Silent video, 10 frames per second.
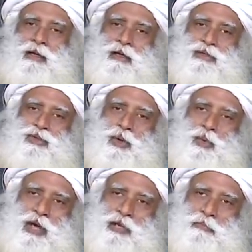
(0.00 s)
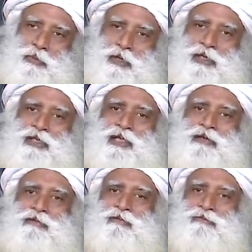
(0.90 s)
So one important
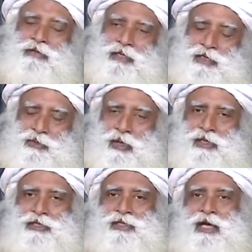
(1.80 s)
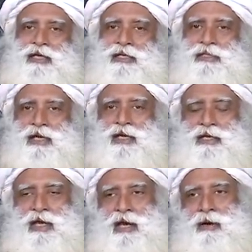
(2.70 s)
thing we need to understand is right
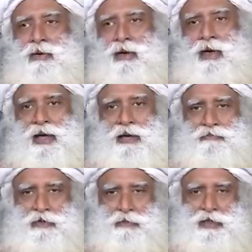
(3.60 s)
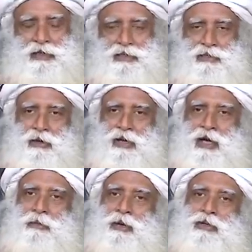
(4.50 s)
now, everybody is talking
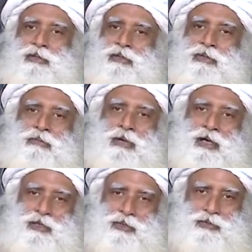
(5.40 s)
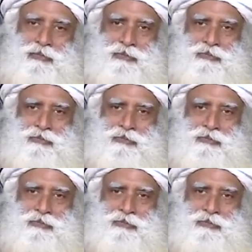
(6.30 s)
about gloom and doom.